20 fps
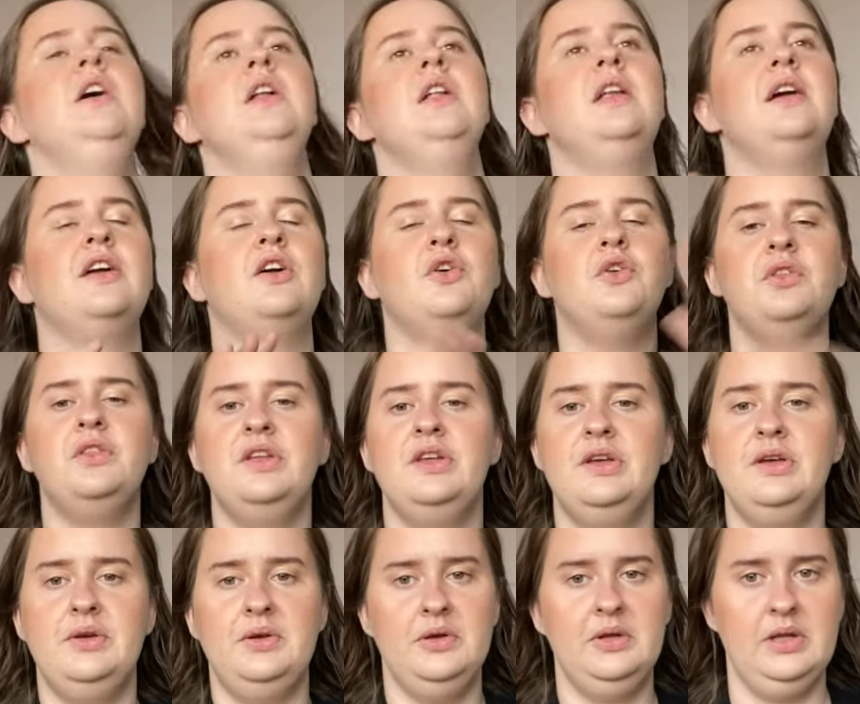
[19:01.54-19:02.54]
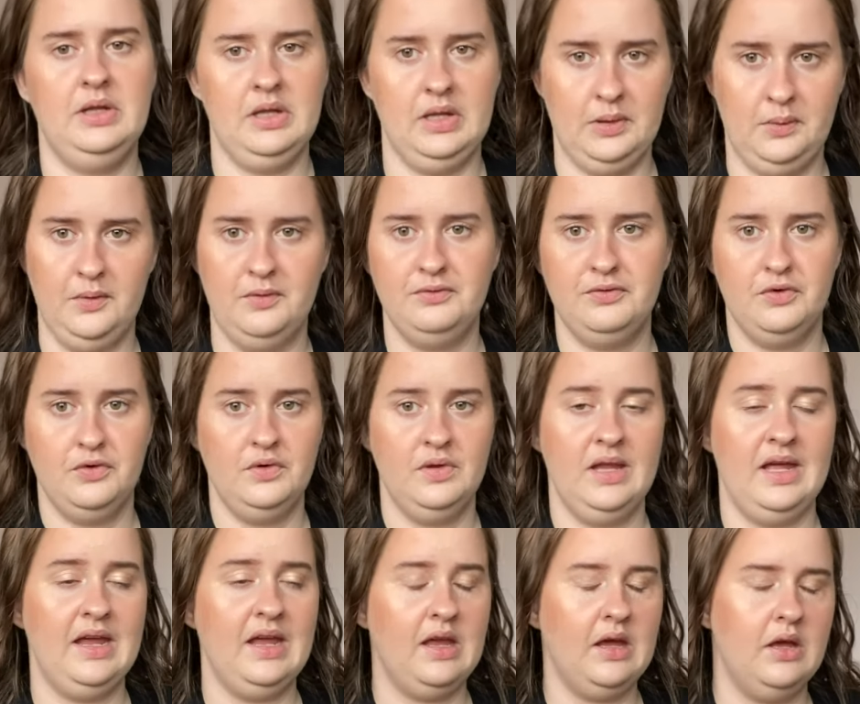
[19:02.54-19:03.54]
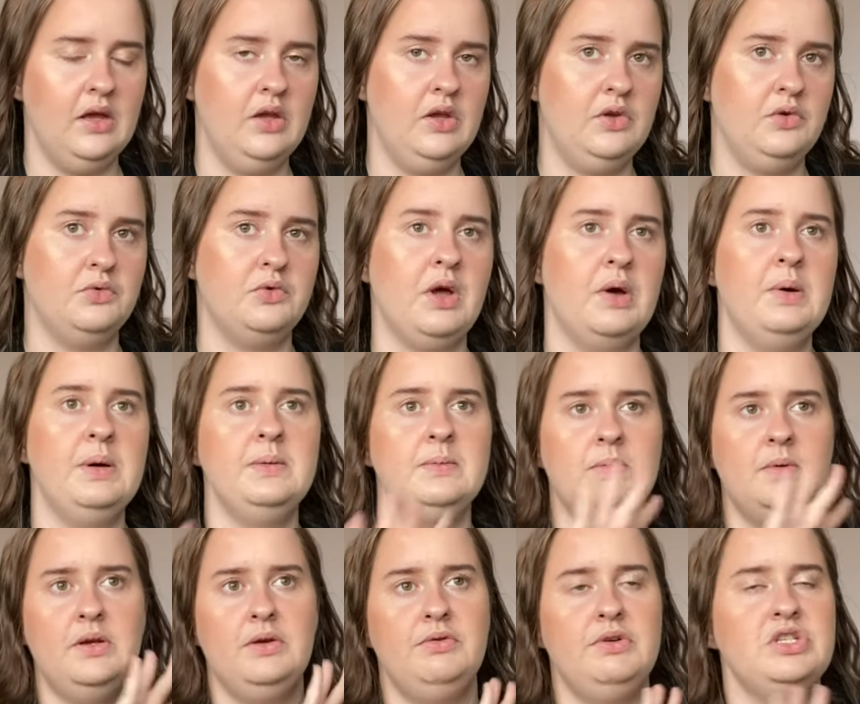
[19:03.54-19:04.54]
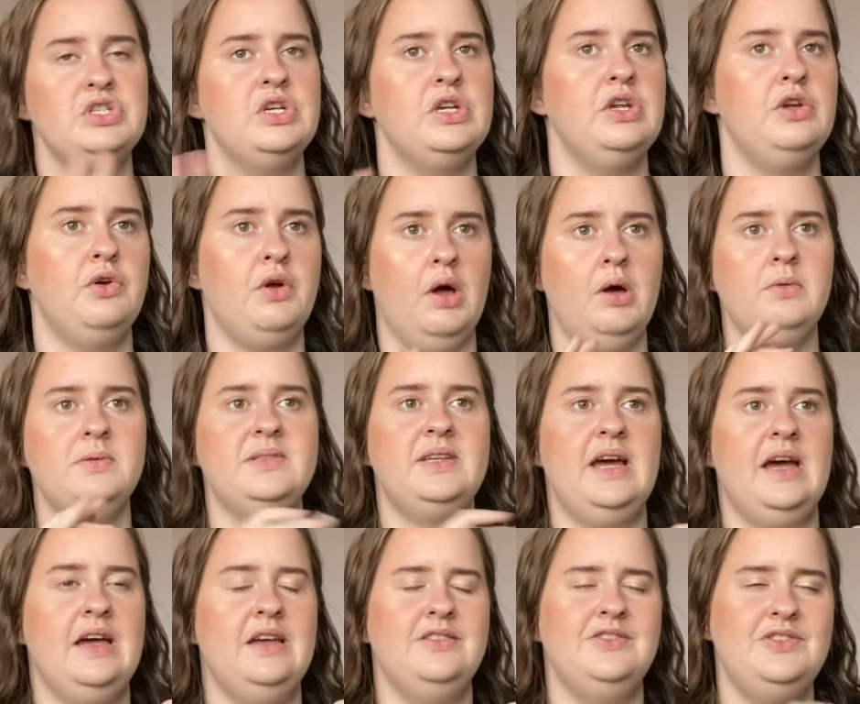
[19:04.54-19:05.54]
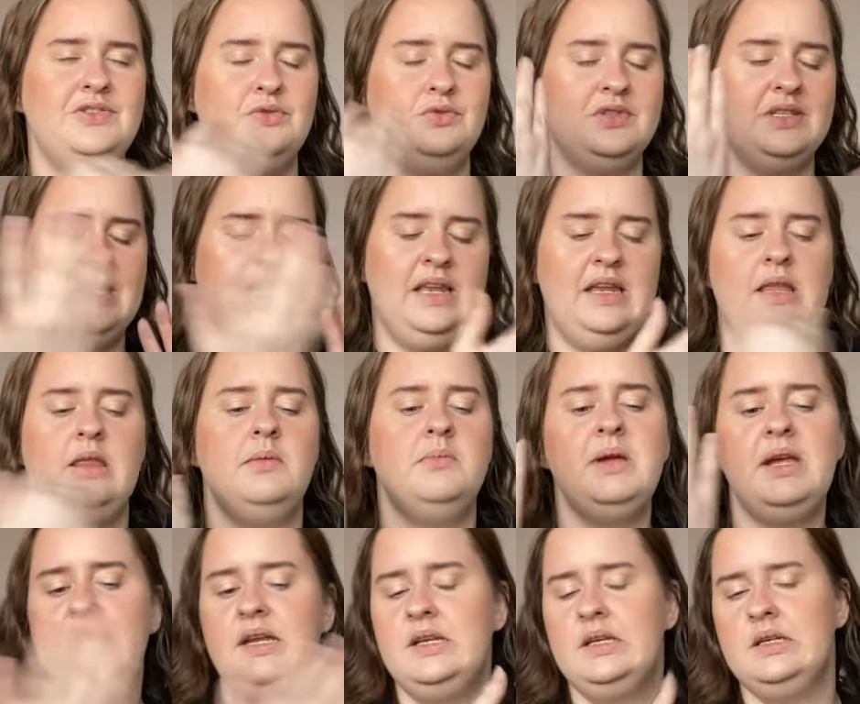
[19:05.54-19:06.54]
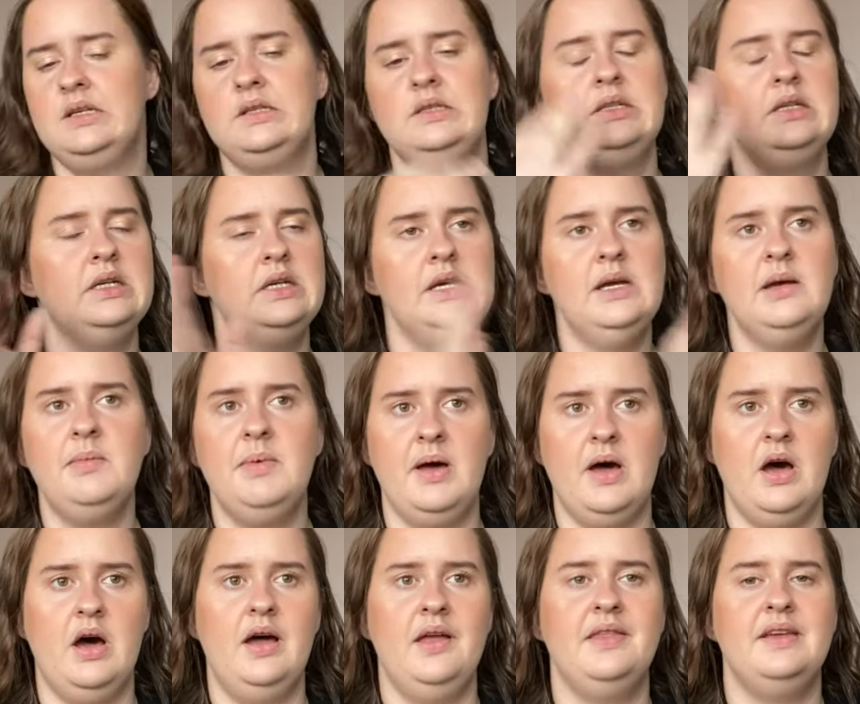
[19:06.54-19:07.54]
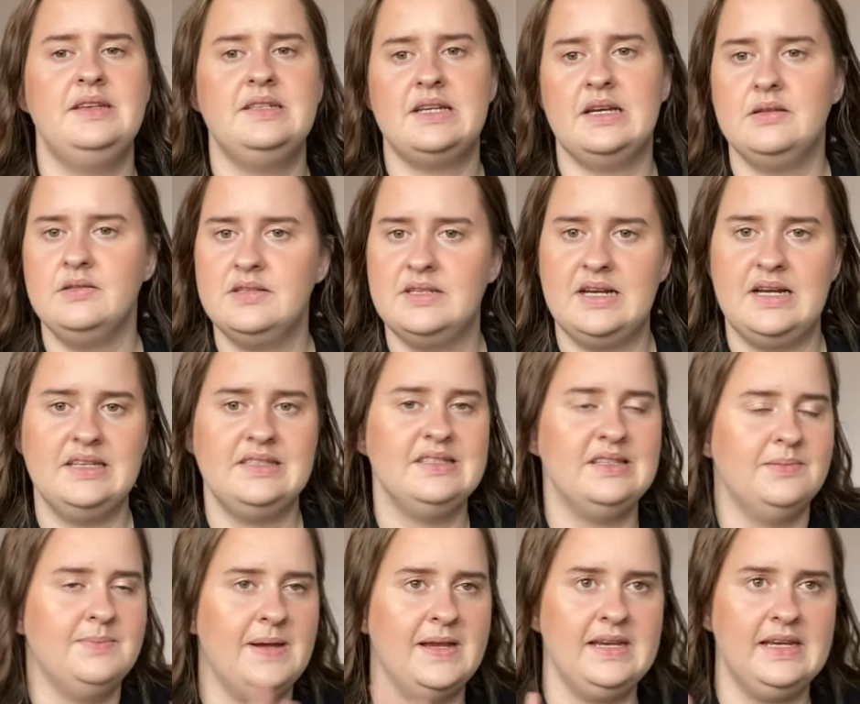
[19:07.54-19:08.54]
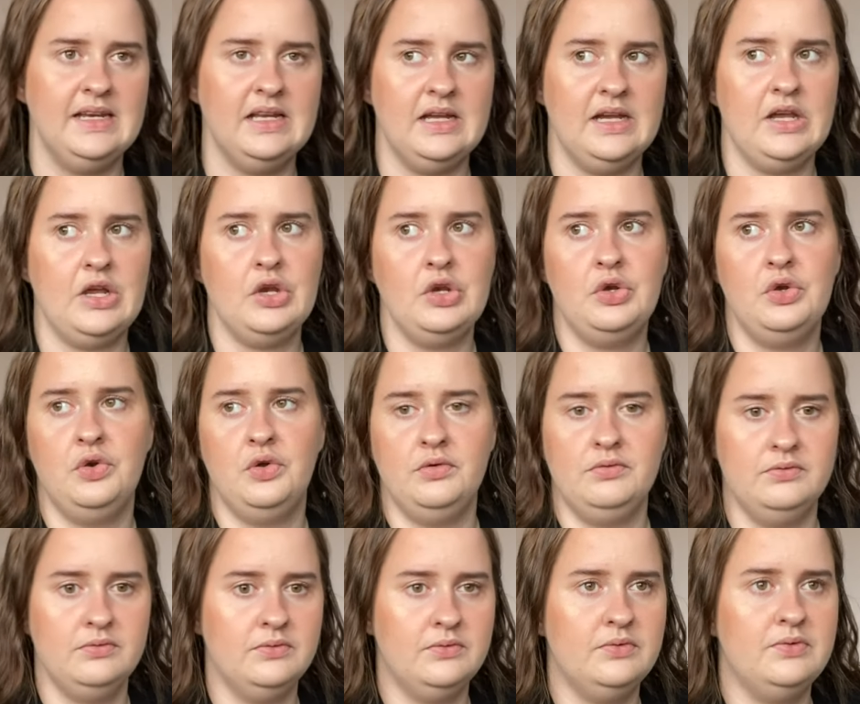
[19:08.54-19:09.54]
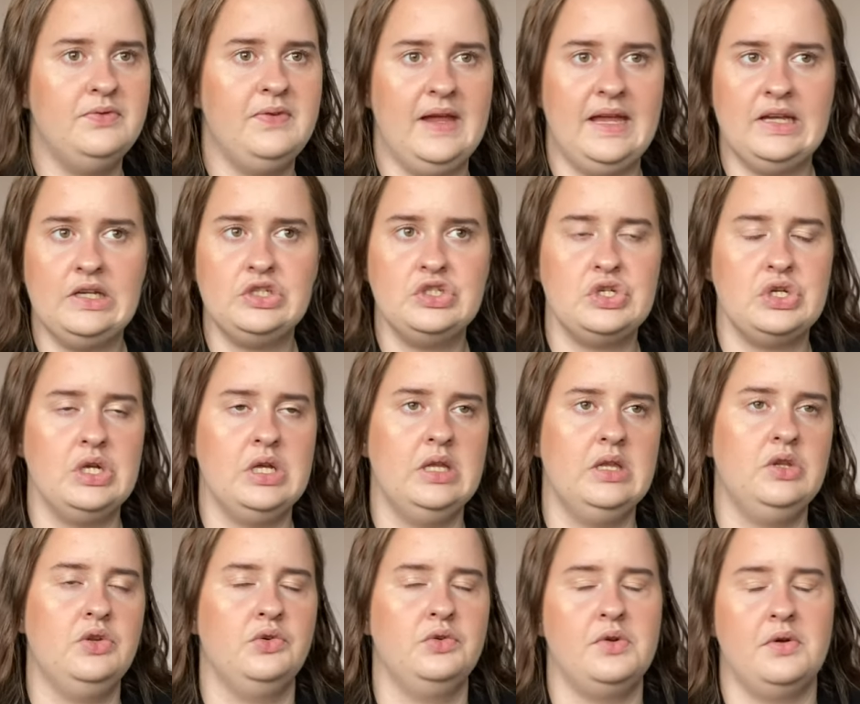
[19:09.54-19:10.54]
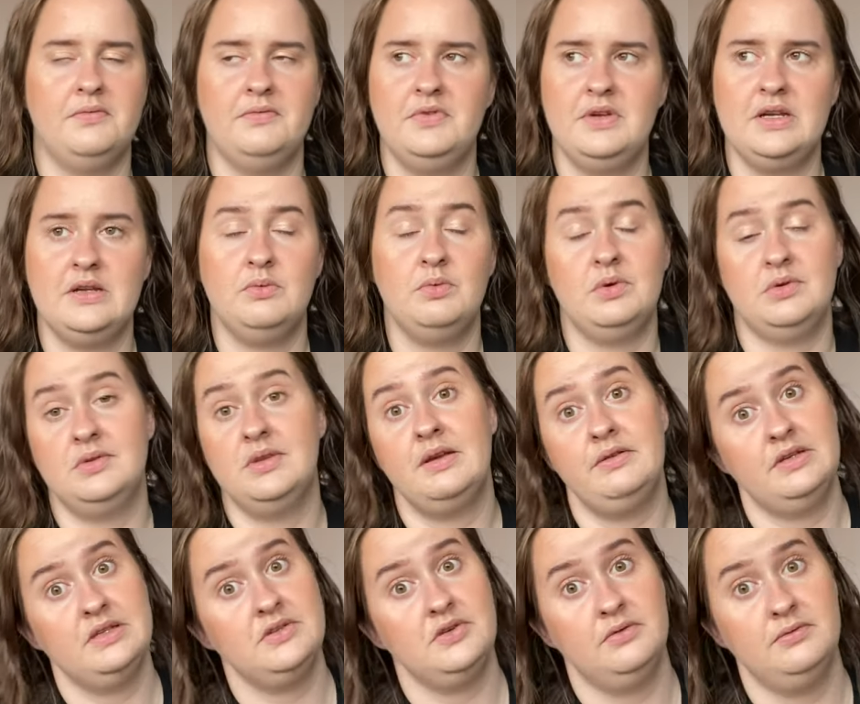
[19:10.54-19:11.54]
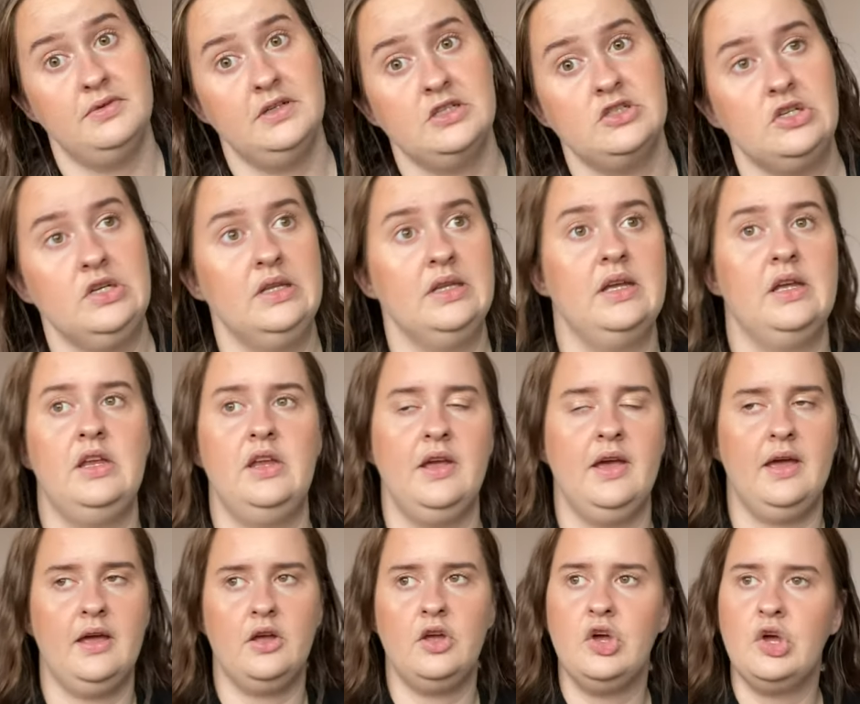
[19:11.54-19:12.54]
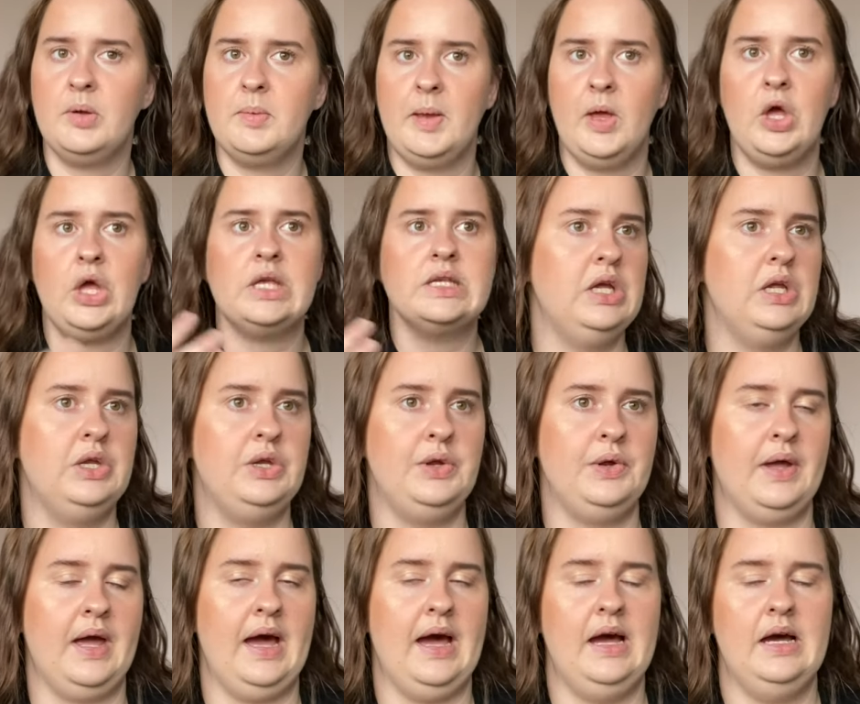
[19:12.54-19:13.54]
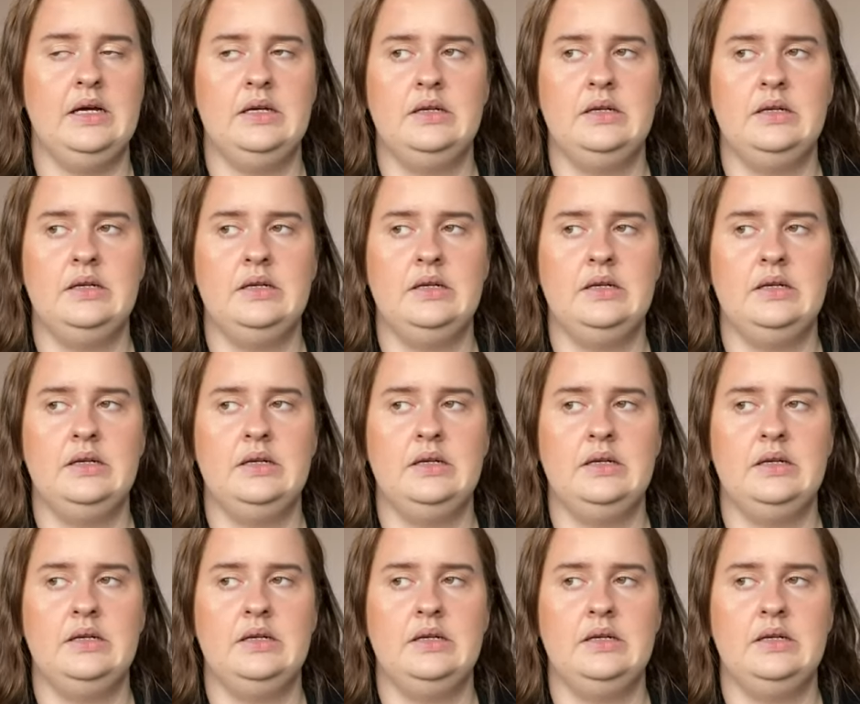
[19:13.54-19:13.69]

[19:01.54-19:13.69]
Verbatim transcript: Like, on the lower floor, like, you'll go up originally you'll go upstairs you'll see like the main part and then downstairs is mainly like non-fiction not non-fiction well there is non-fiction like you get cookbooks you get